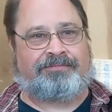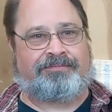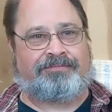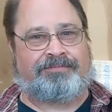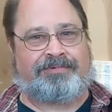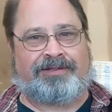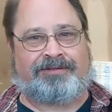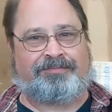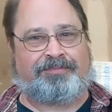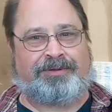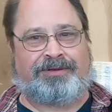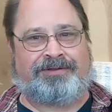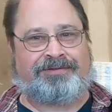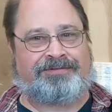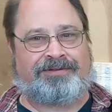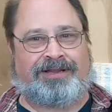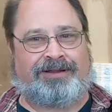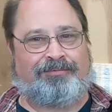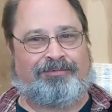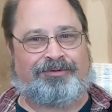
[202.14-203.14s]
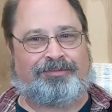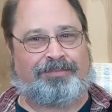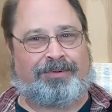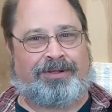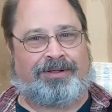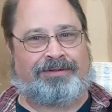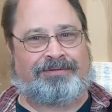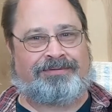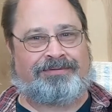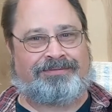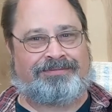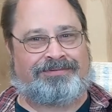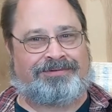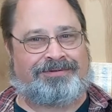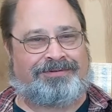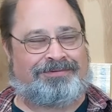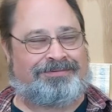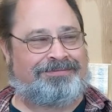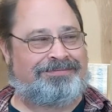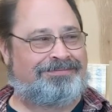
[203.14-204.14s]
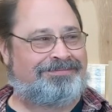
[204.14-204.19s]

That's been the same response, so